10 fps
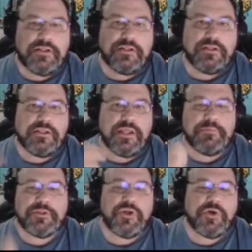
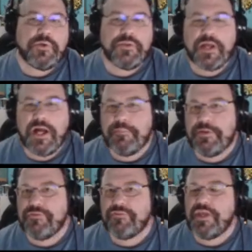Let me know in the
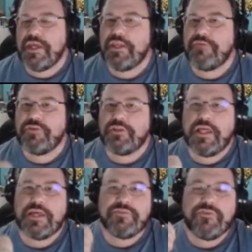comments. And if you
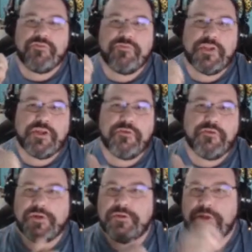like this video,
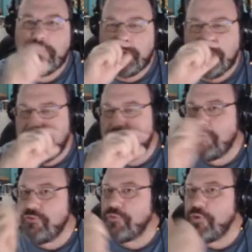found it entertaining
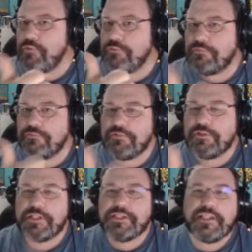and useful,
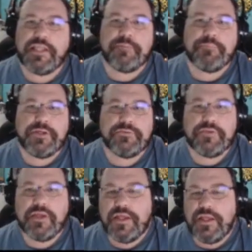click that like
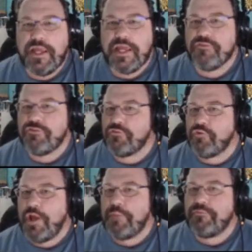button and
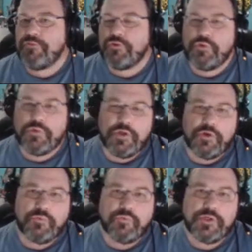subscribe if you're new
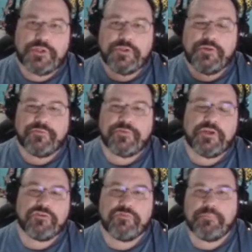here. Ring that
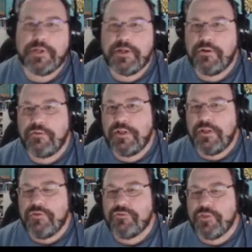notification bell
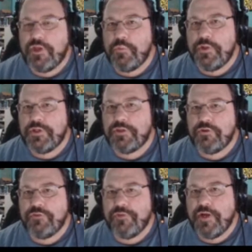so that way you get
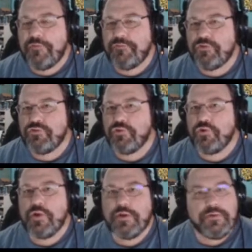notified of
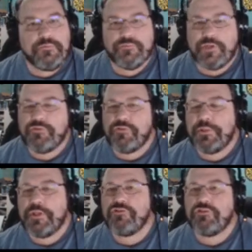future flight
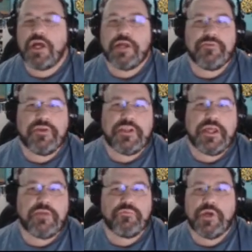simulation content
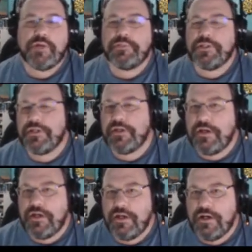and rambling
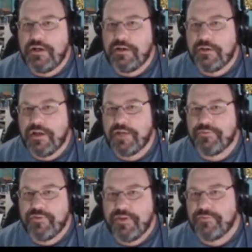uh,
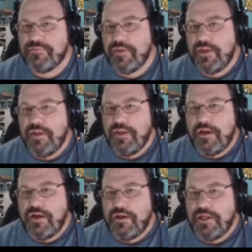content.
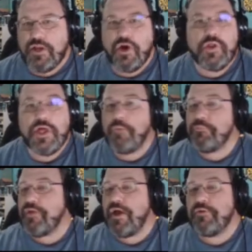Uh, it all
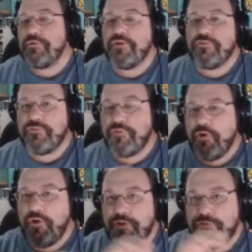helps out as
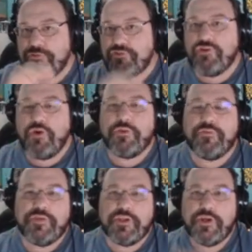far as sharing
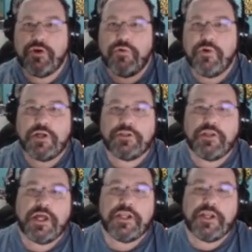the video
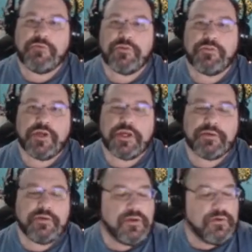online and
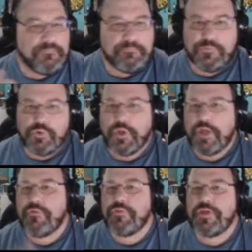everything, doing
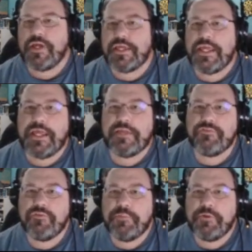everything I can
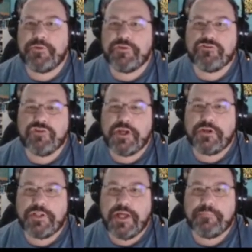to build this
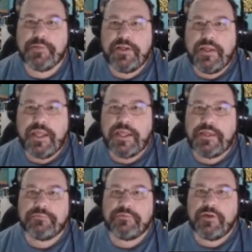channel up,
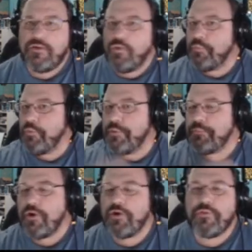and I uh, hope you'll be
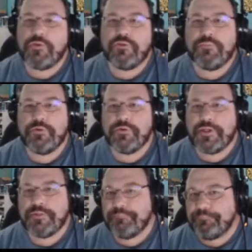part of the community.